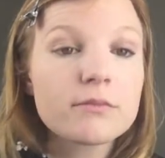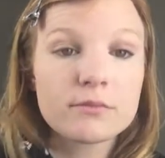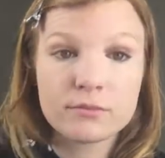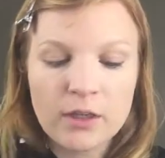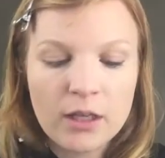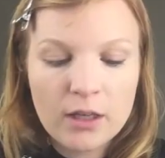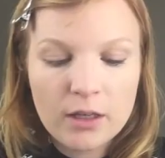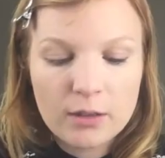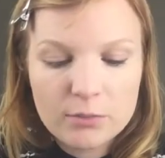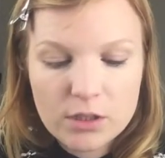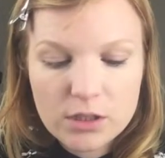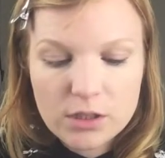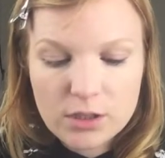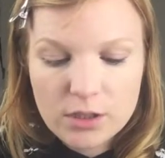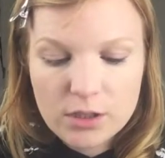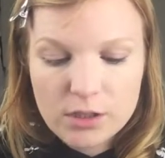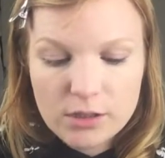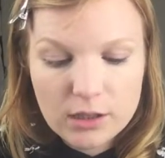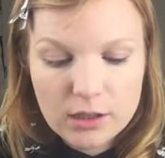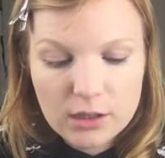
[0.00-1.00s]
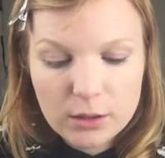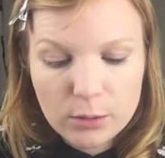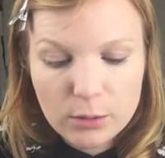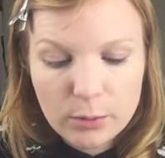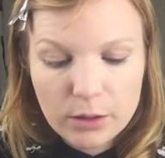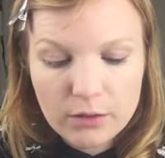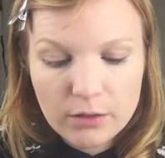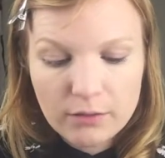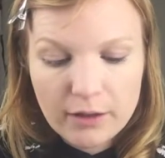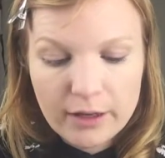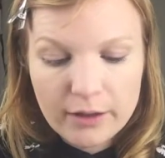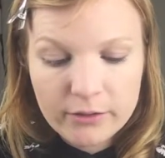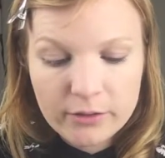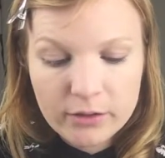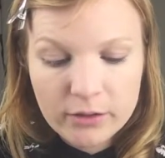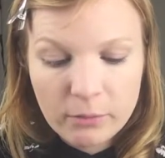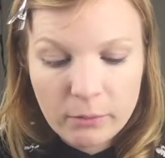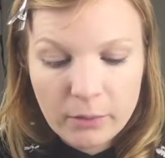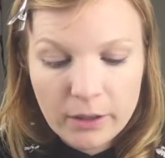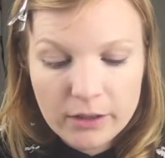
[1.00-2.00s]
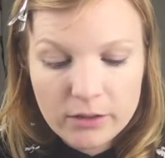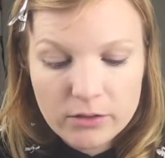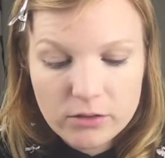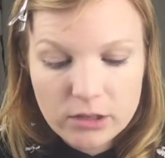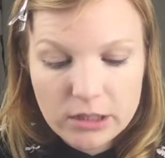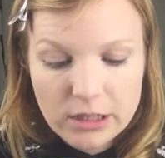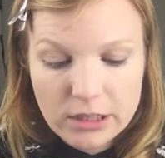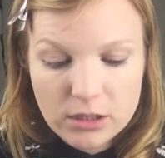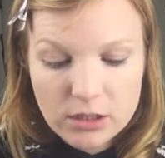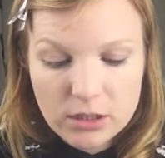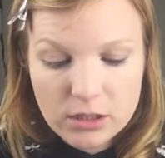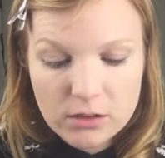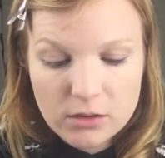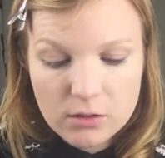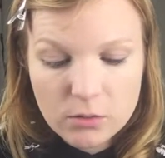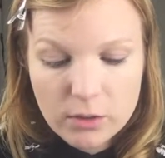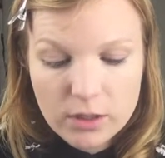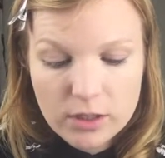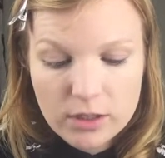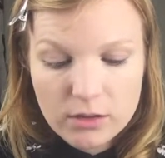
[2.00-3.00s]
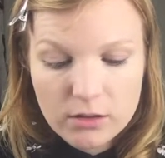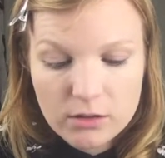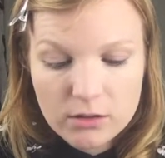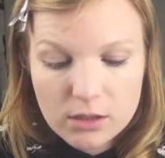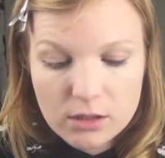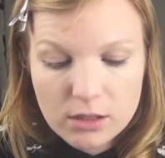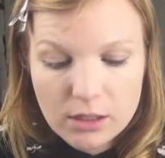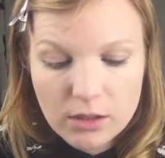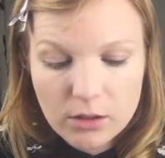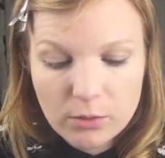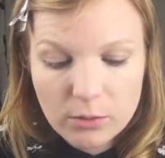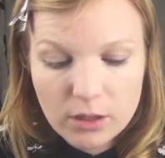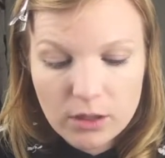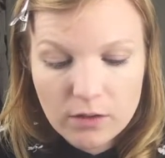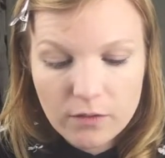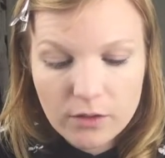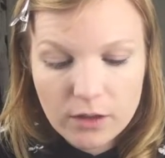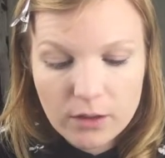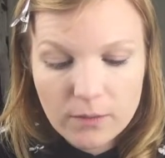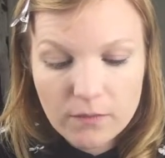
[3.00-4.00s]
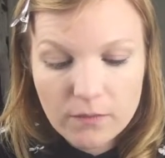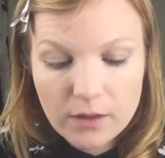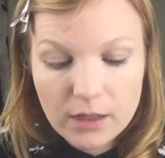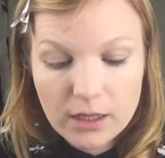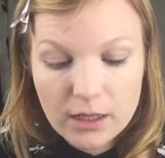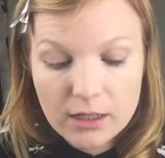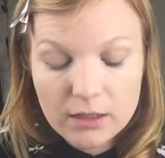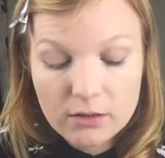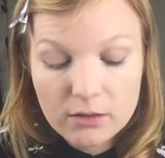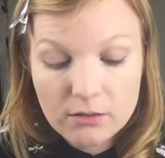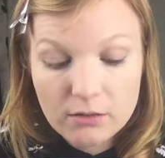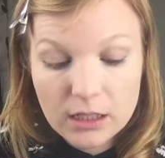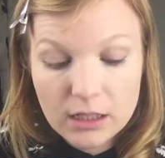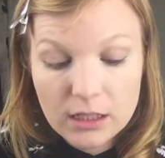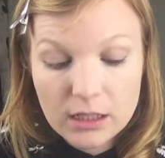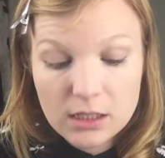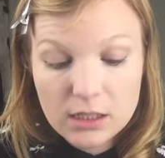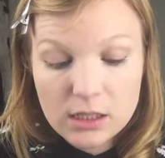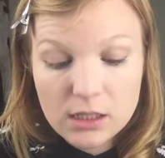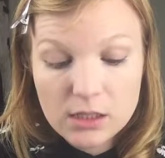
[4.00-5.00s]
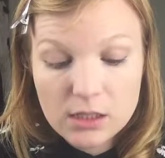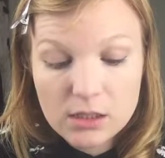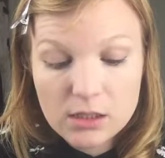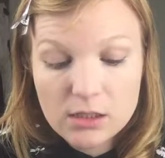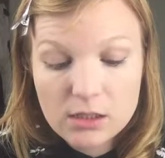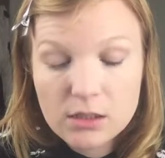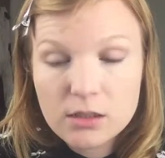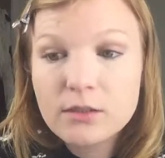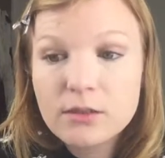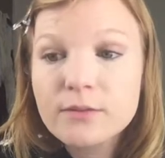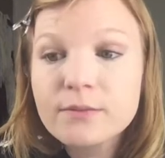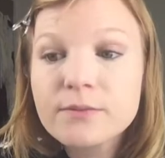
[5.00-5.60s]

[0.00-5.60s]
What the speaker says: I'm just going to use a little bit of that on my extraction as well, just to help cover up that redness.